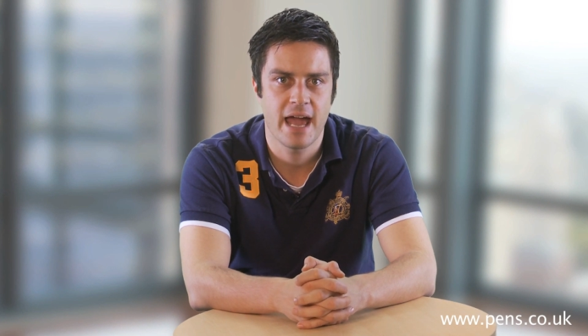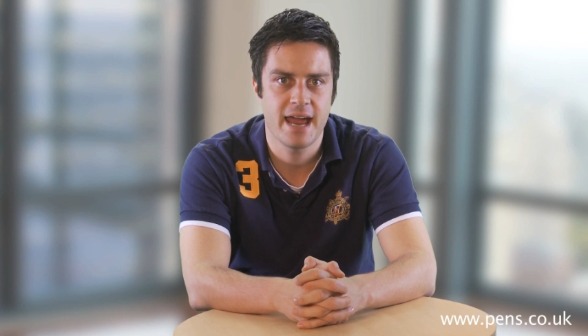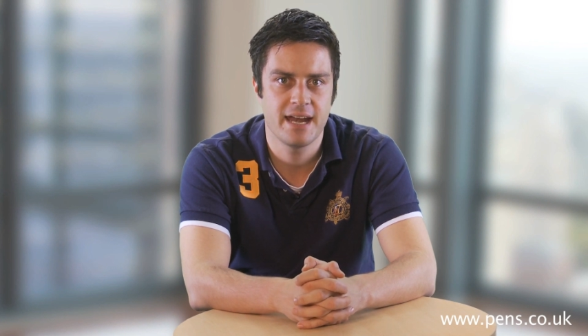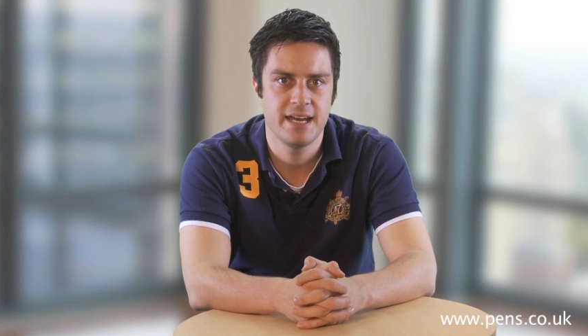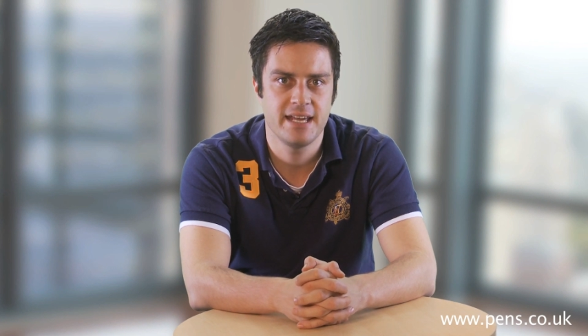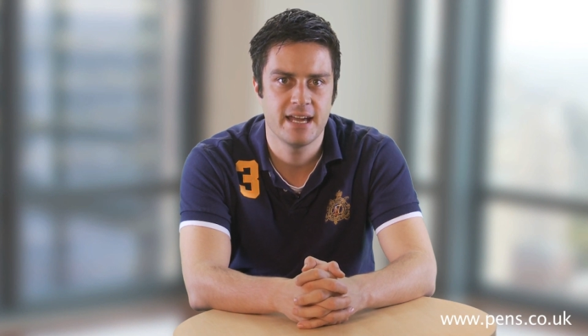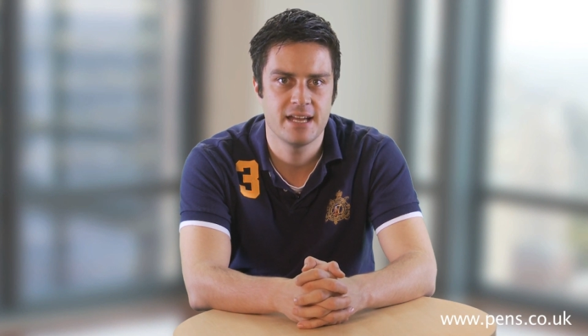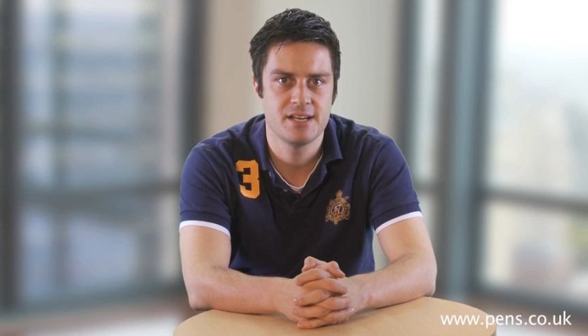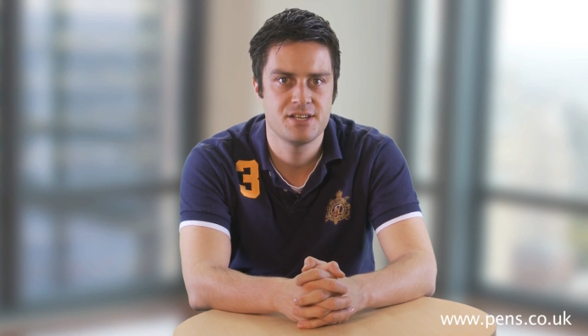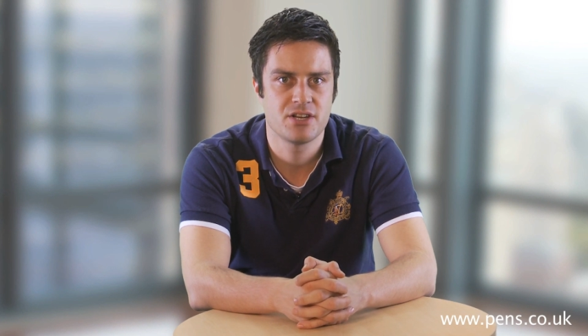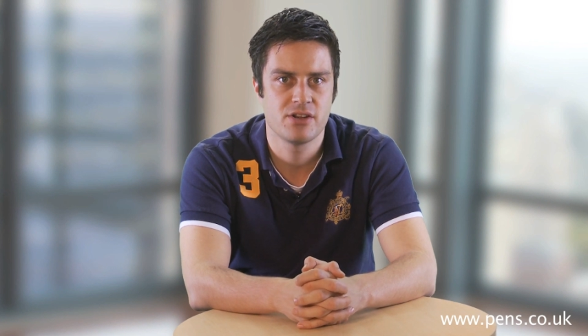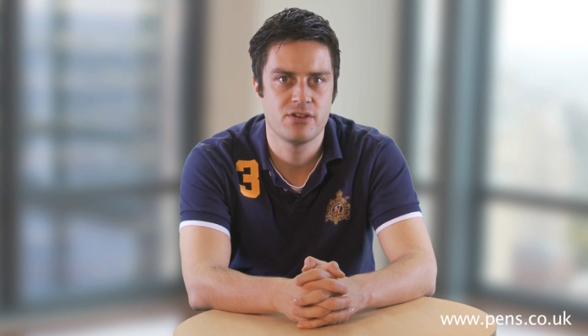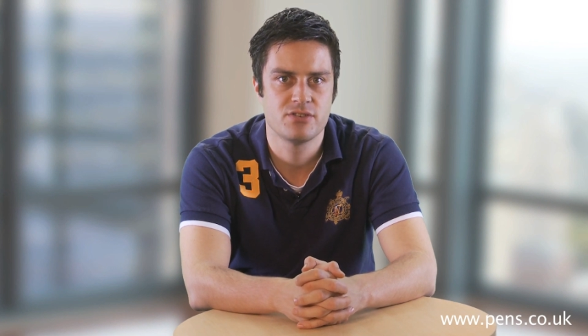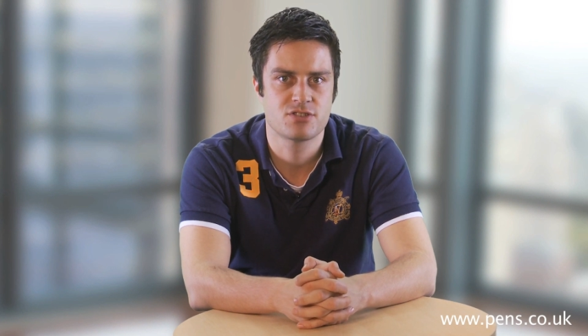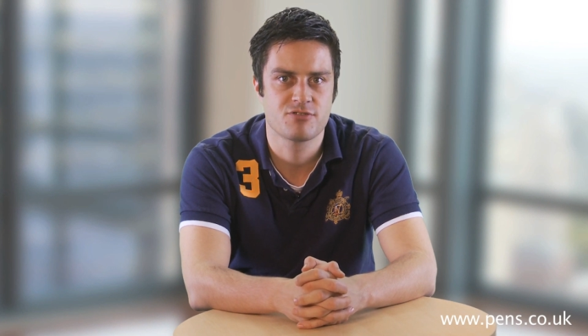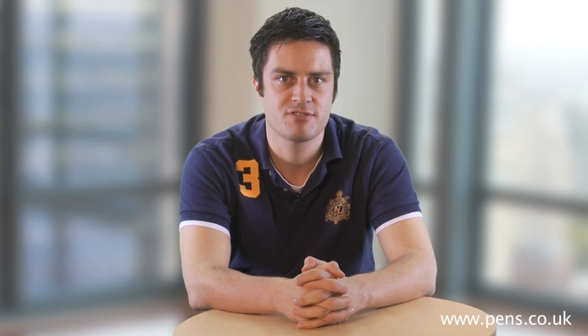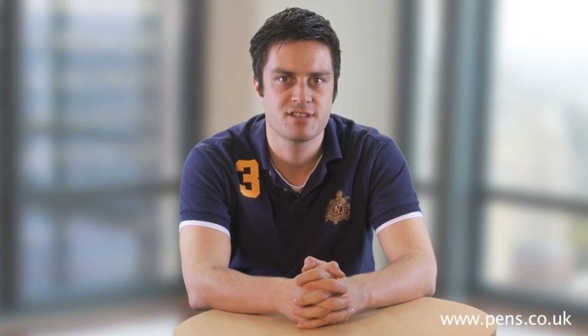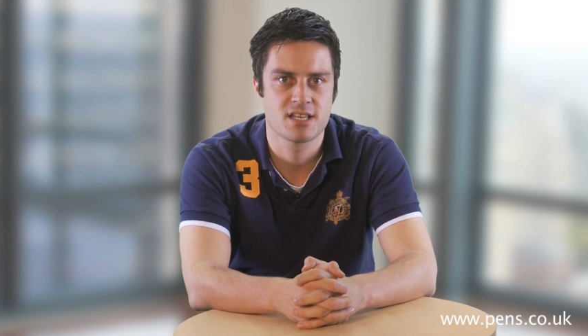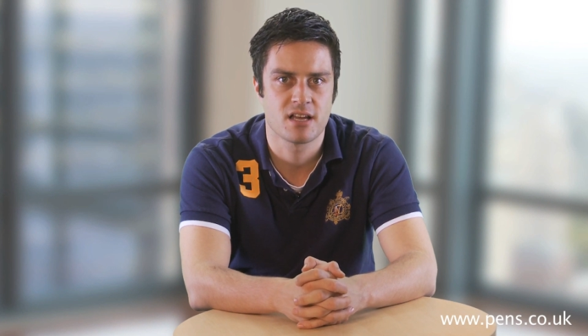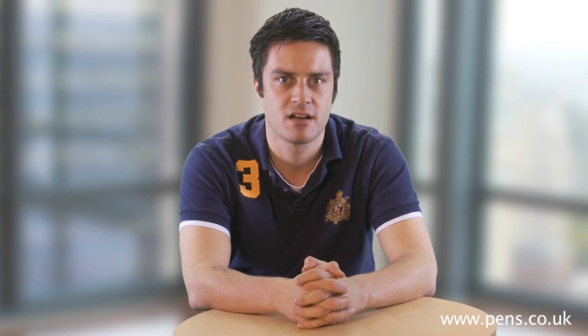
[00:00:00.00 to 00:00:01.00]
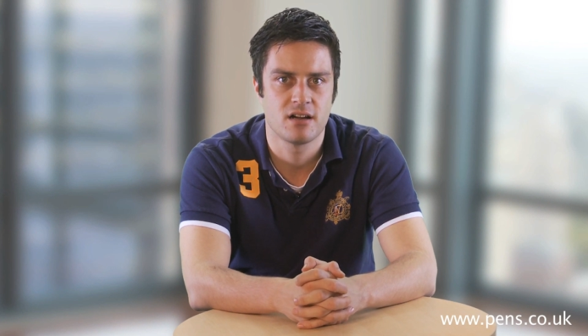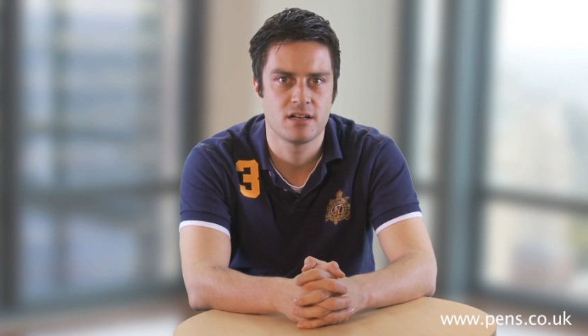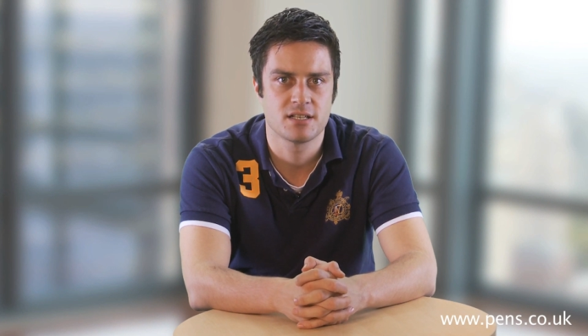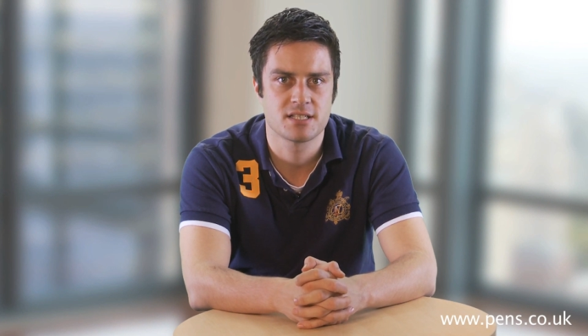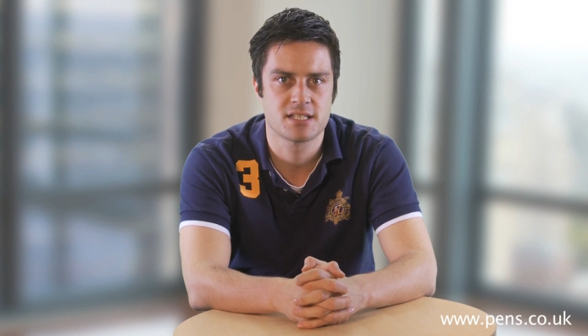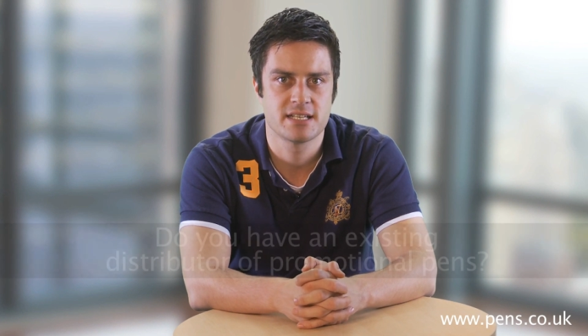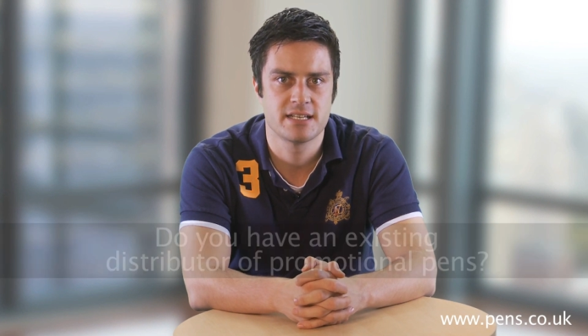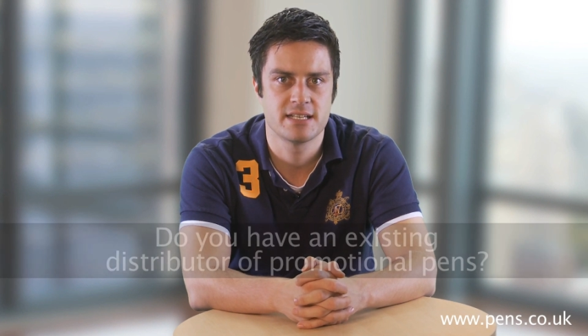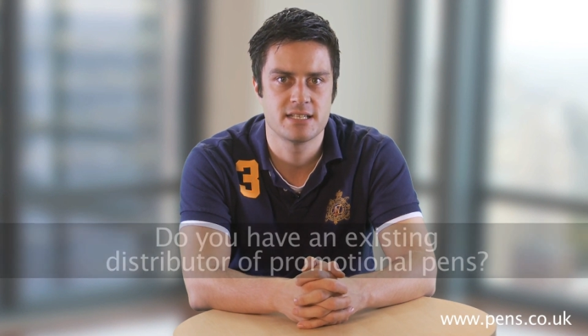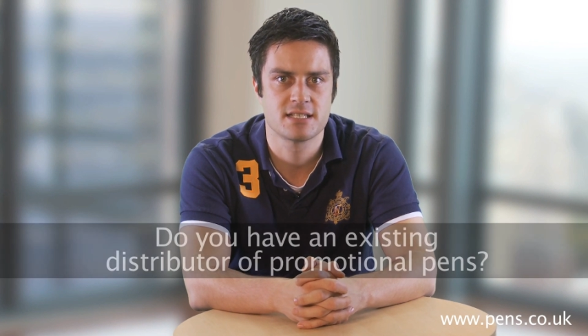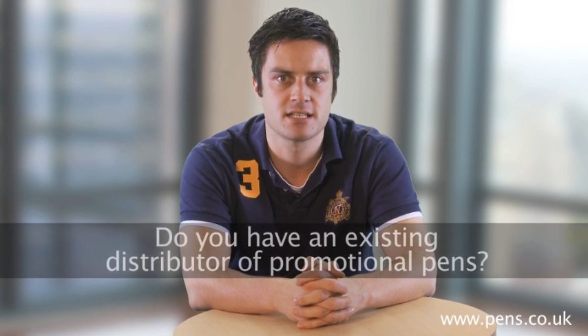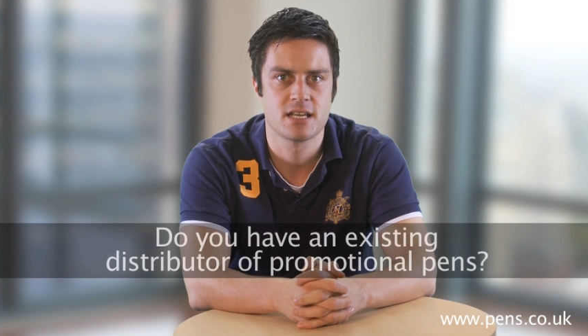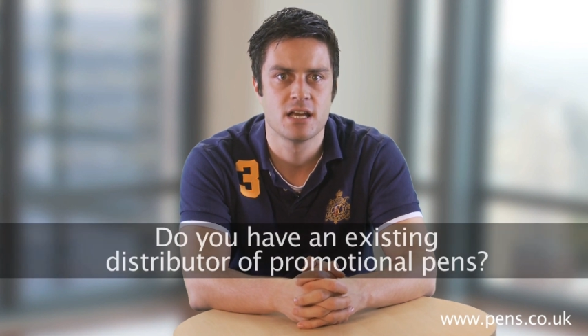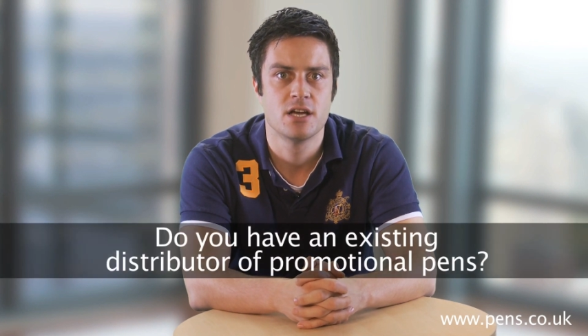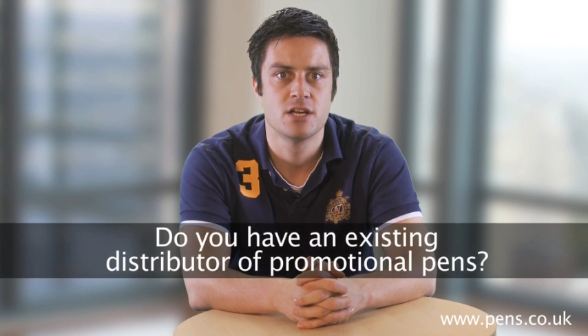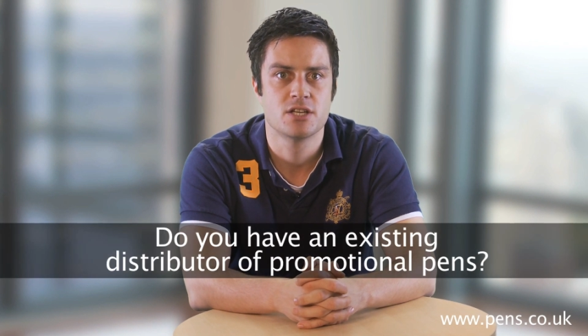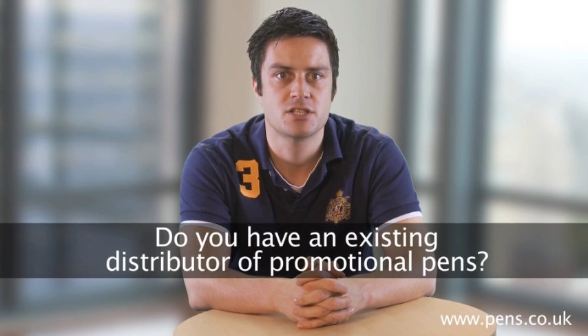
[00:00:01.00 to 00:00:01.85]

any end user is asked is,